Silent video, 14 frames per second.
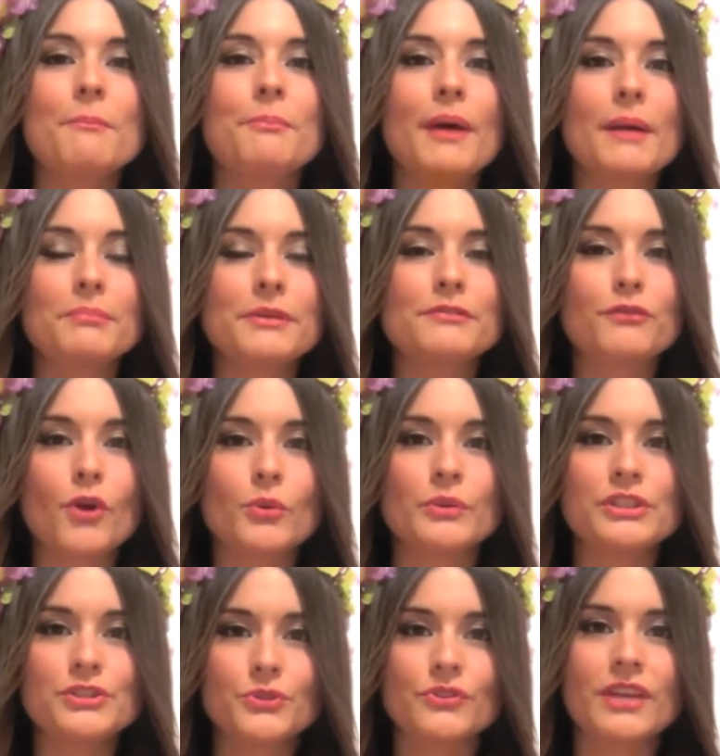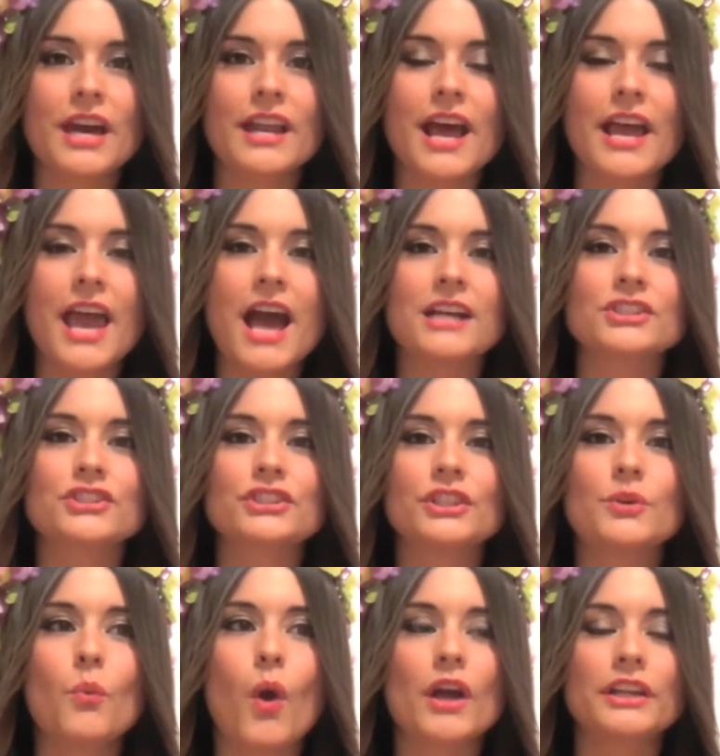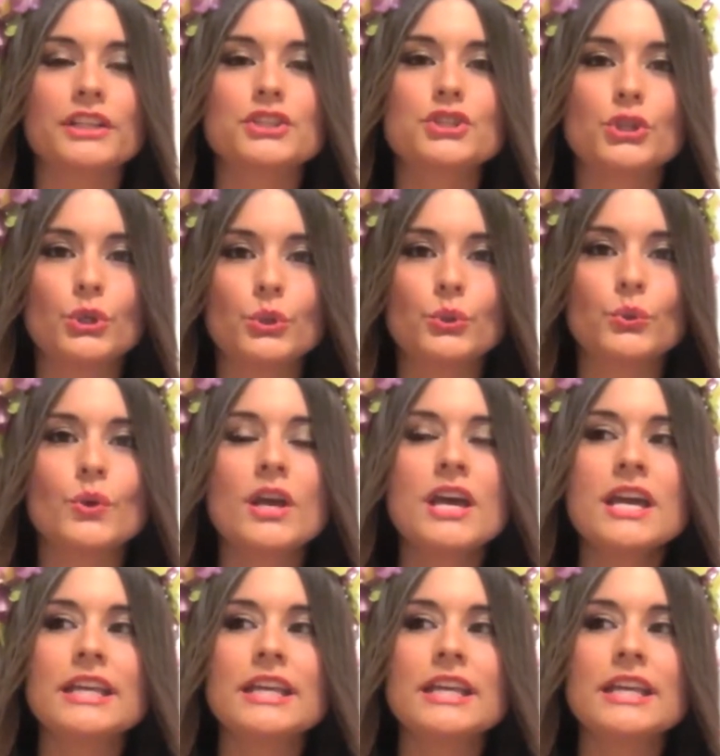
But before we do that, I actually wanted to